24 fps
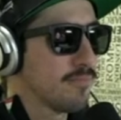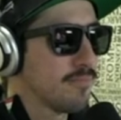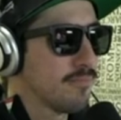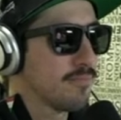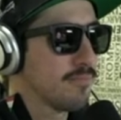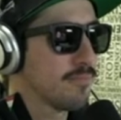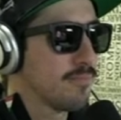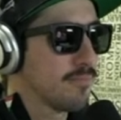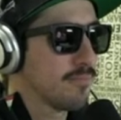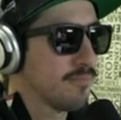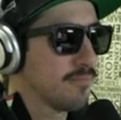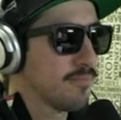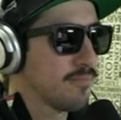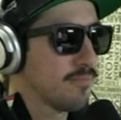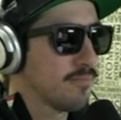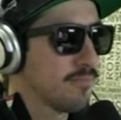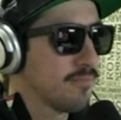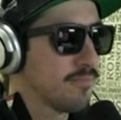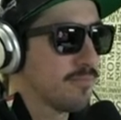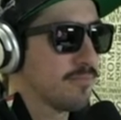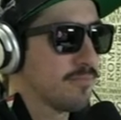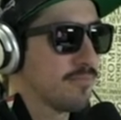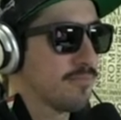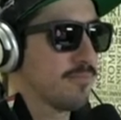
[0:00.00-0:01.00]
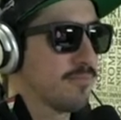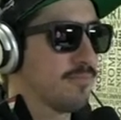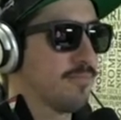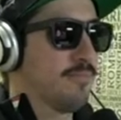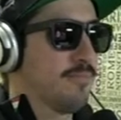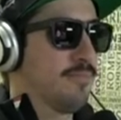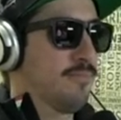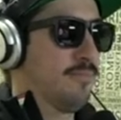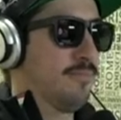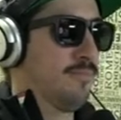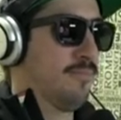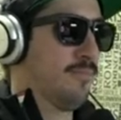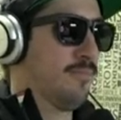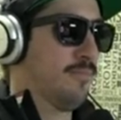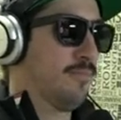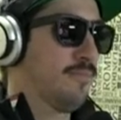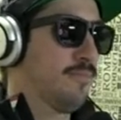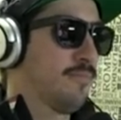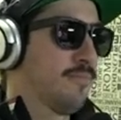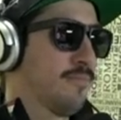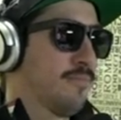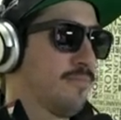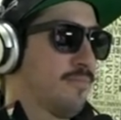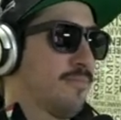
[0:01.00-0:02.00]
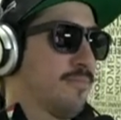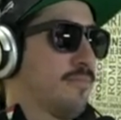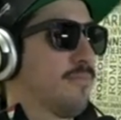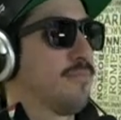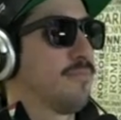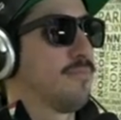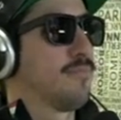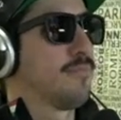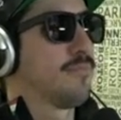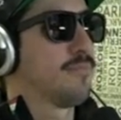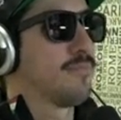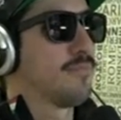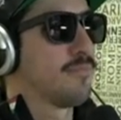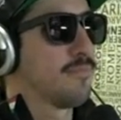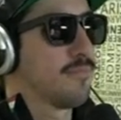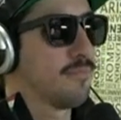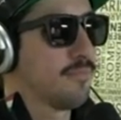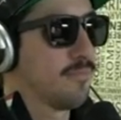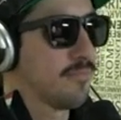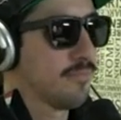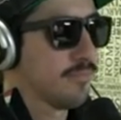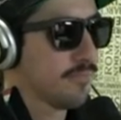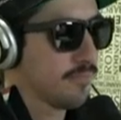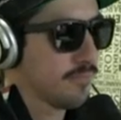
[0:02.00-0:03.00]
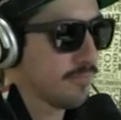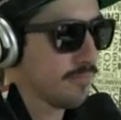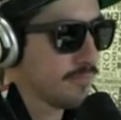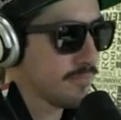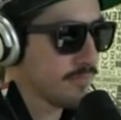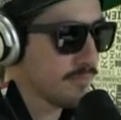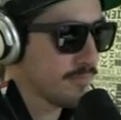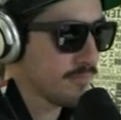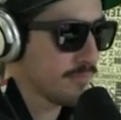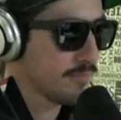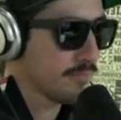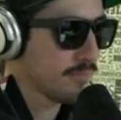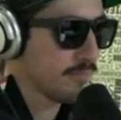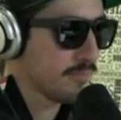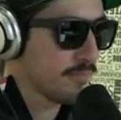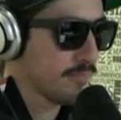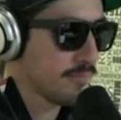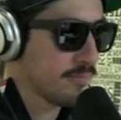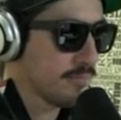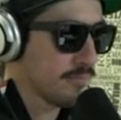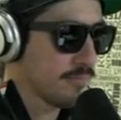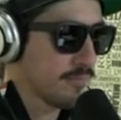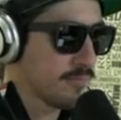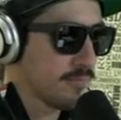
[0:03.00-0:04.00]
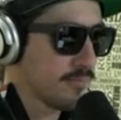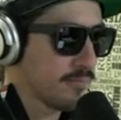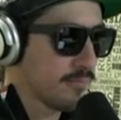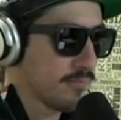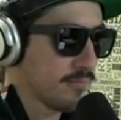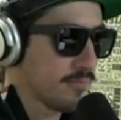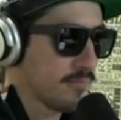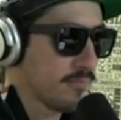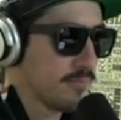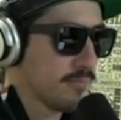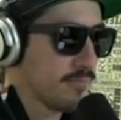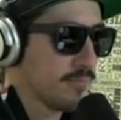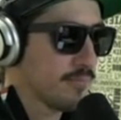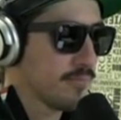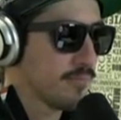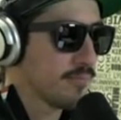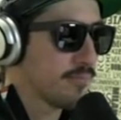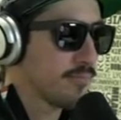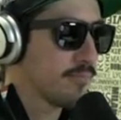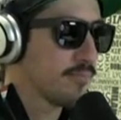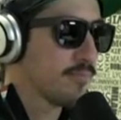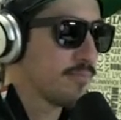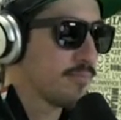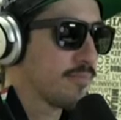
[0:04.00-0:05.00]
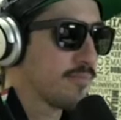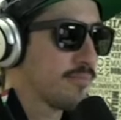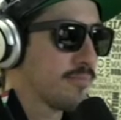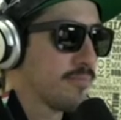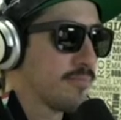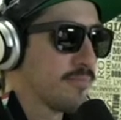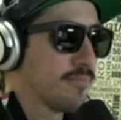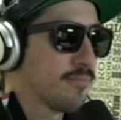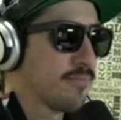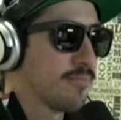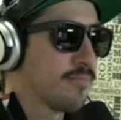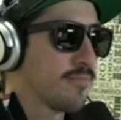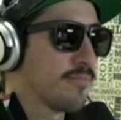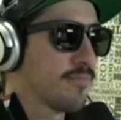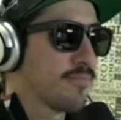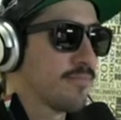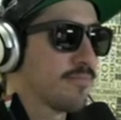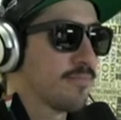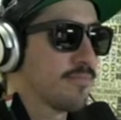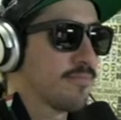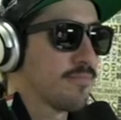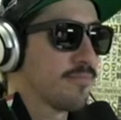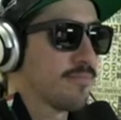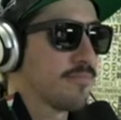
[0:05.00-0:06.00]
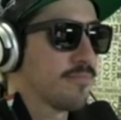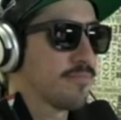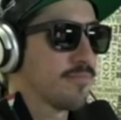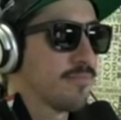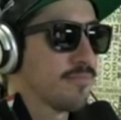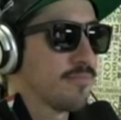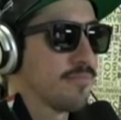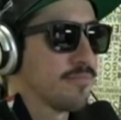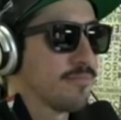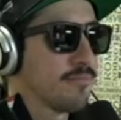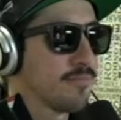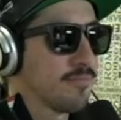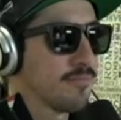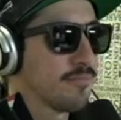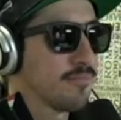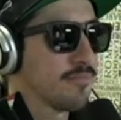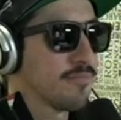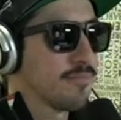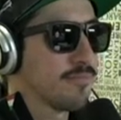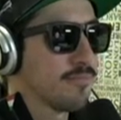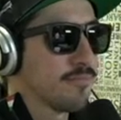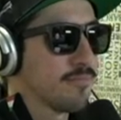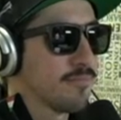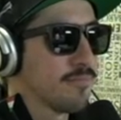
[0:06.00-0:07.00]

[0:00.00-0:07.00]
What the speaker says: This person isn't speaking.